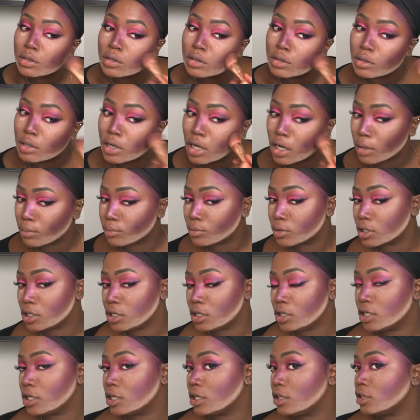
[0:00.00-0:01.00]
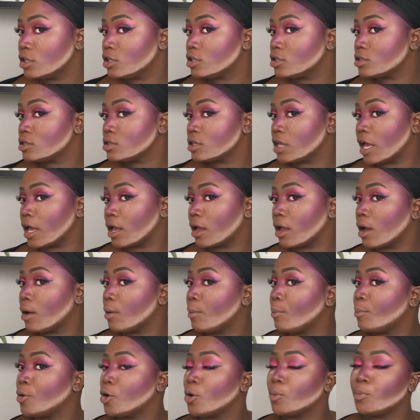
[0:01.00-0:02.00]
Alright, I'm really digging this like
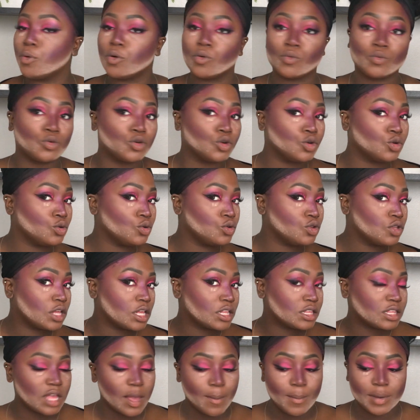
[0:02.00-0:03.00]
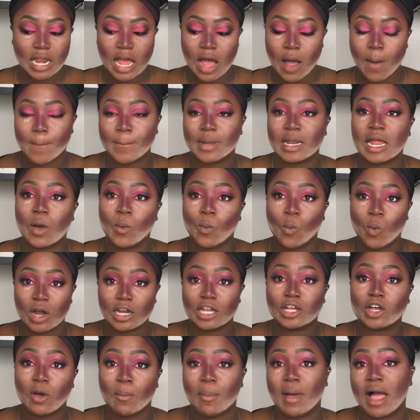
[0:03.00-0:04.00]
purple rouge that's coming out, but I
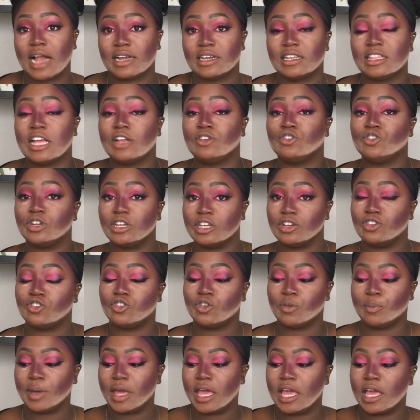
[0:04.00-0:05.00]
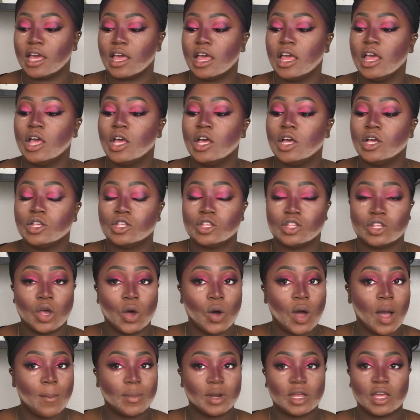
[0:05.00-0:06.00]
want to go back to that traditional pink.
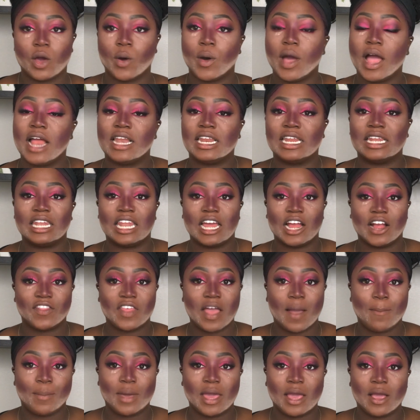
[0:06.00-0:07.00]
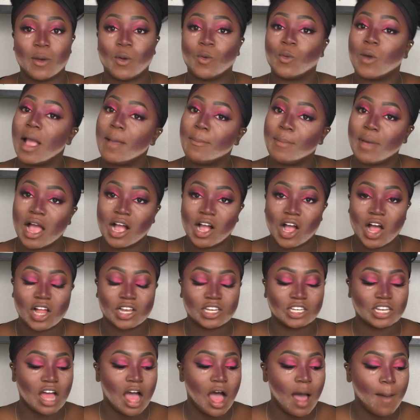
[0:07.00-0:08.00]
So I'm going to go ahead and layer that pink right back
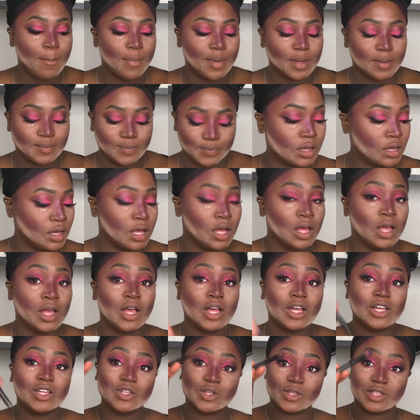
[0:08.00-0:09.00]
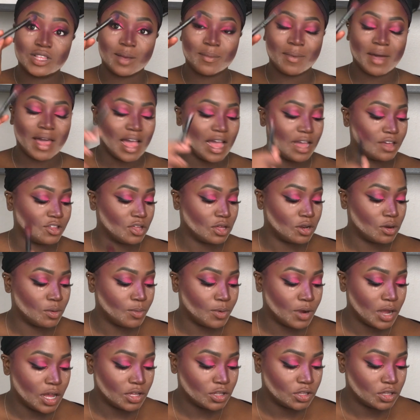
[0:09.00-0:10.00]
on top using my eyeshadow
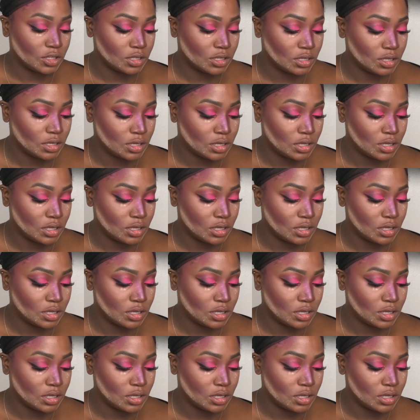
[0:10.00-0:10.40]
brush.